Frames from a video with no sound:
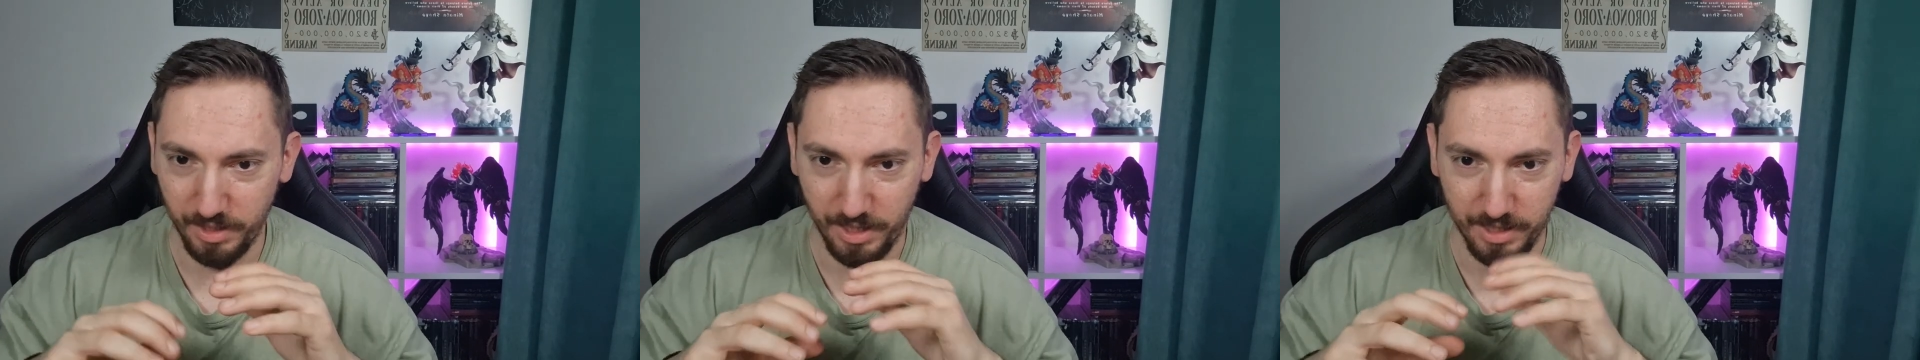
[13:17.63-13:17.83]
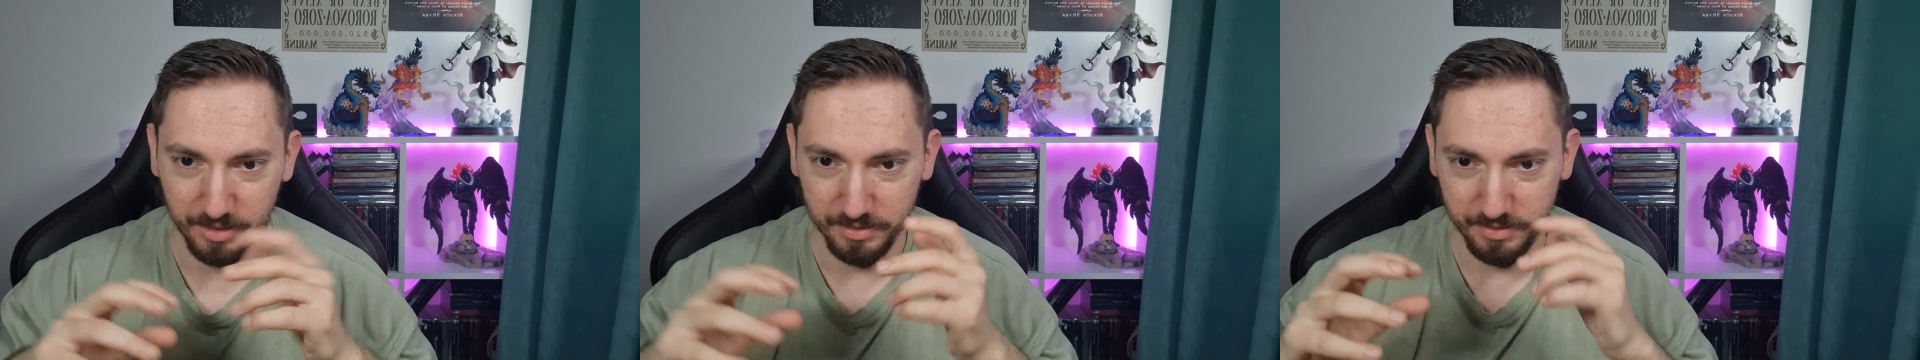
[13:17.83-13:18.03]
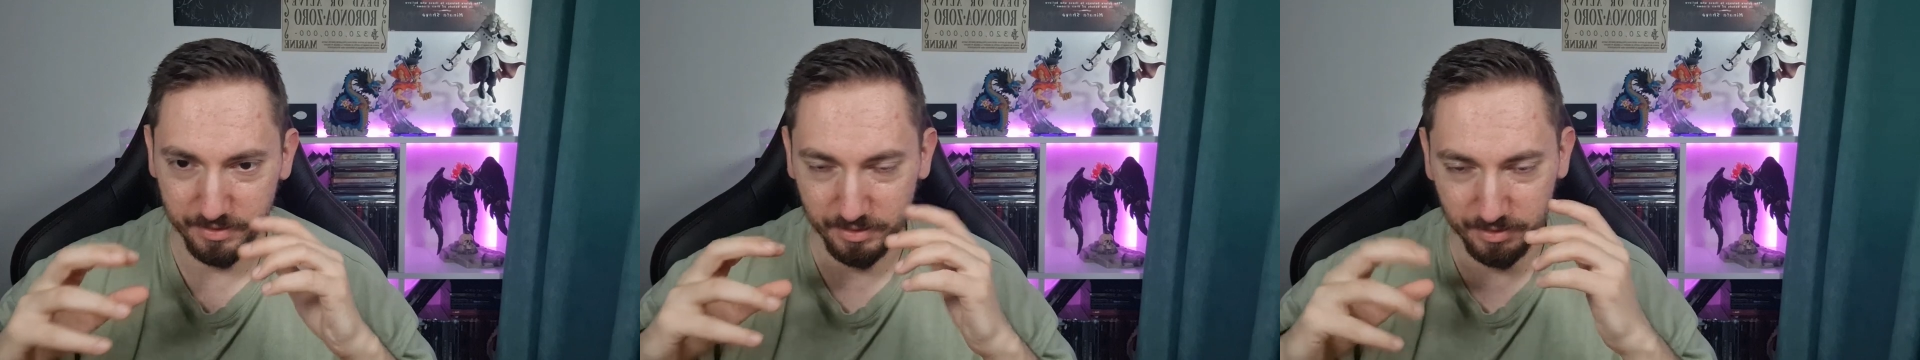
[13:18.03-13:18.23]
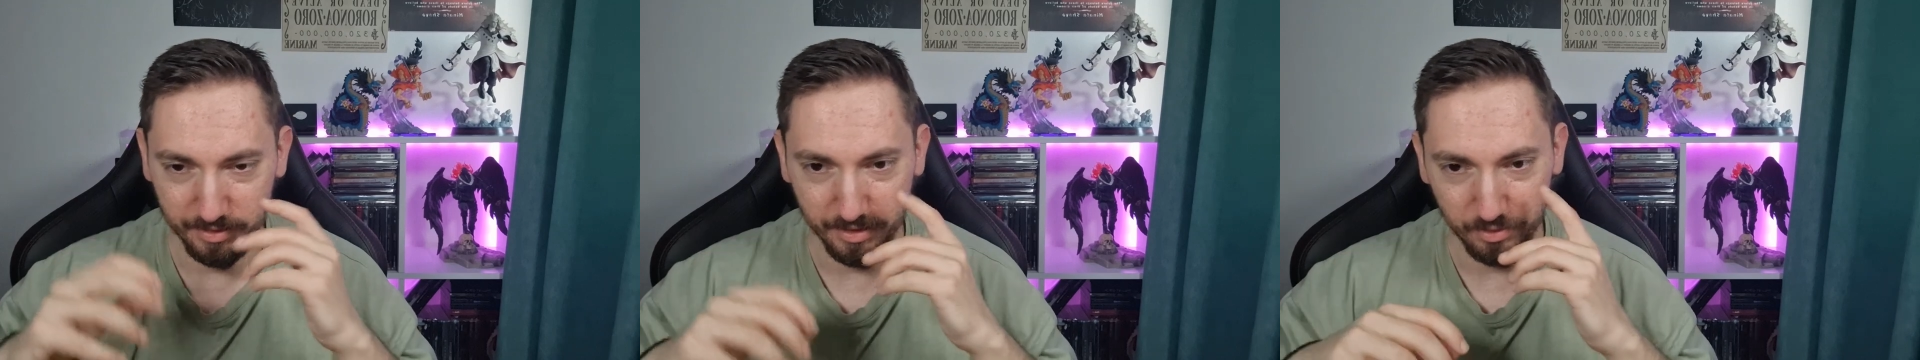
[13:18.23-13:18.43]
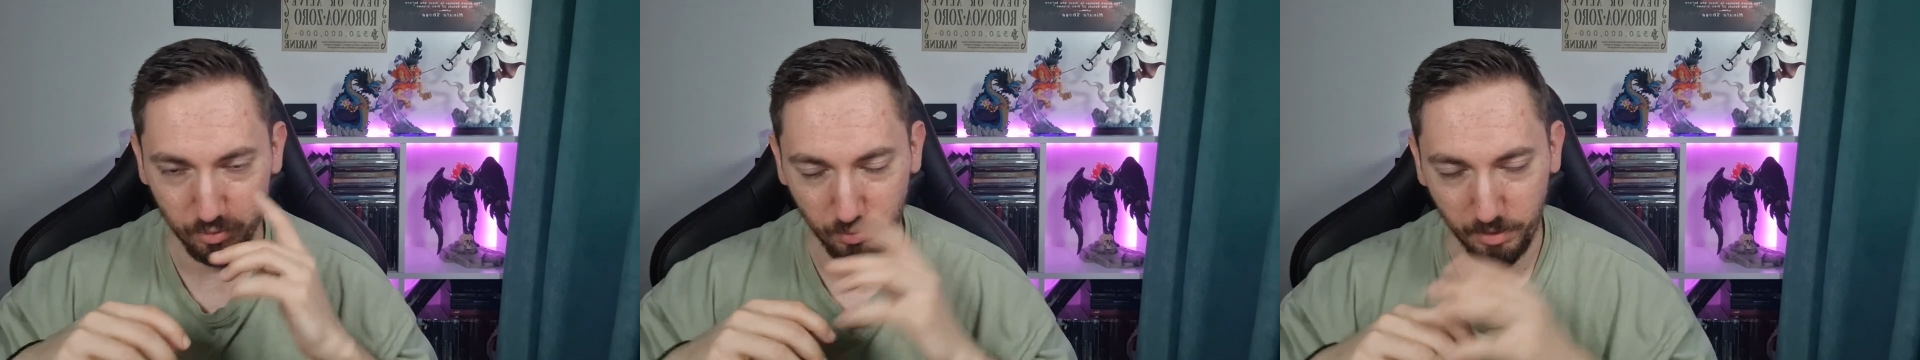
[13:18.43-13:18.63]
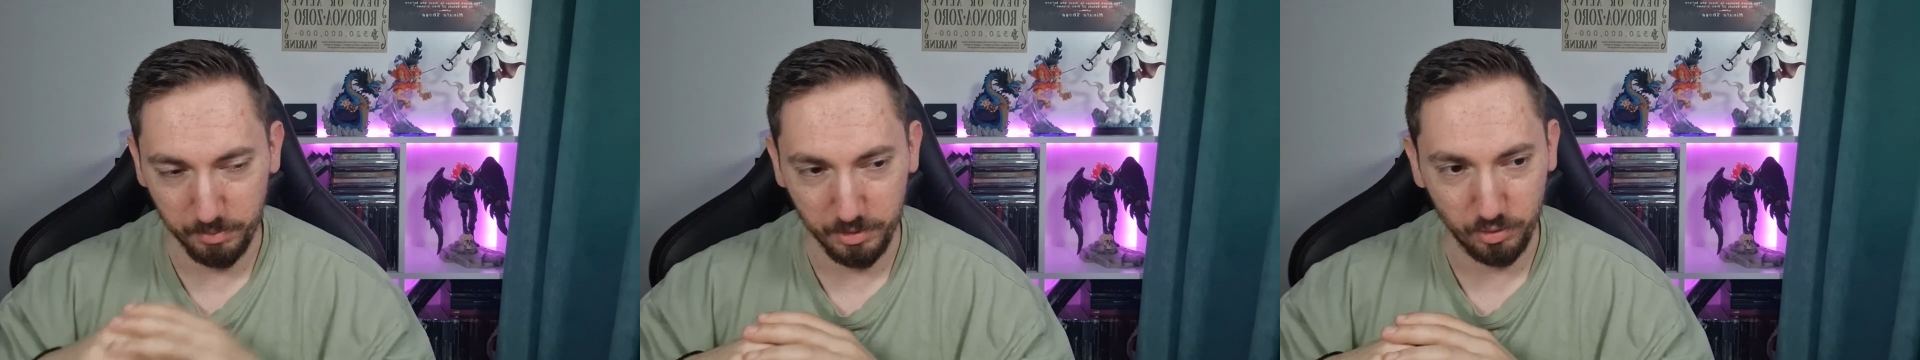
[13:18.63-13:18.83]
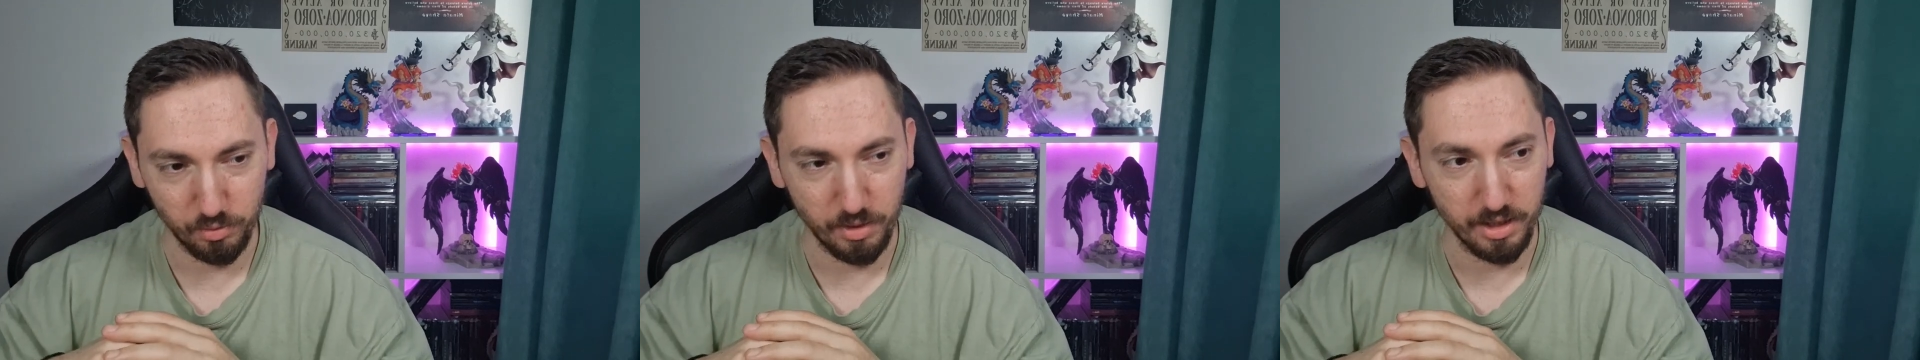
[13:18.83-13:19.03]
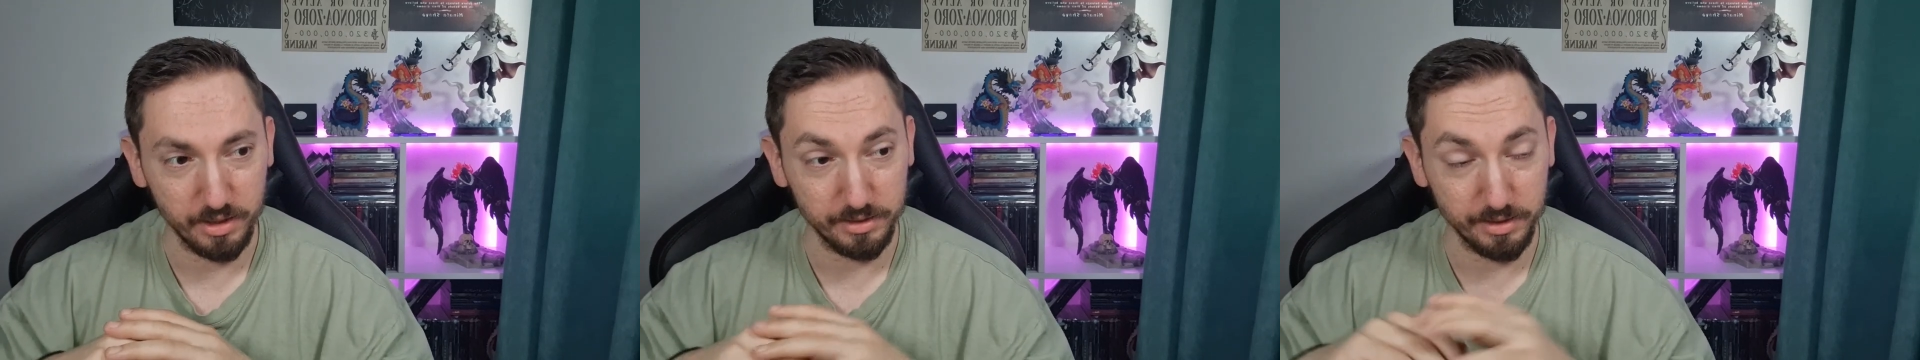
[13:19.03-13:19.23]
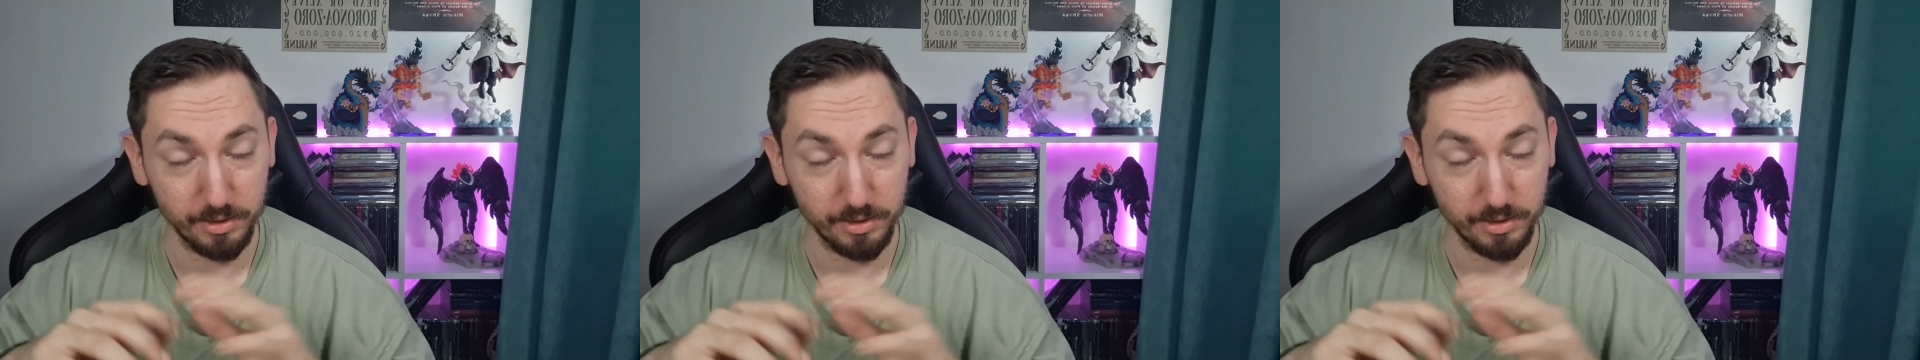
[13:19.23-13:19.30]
and then Togame crying.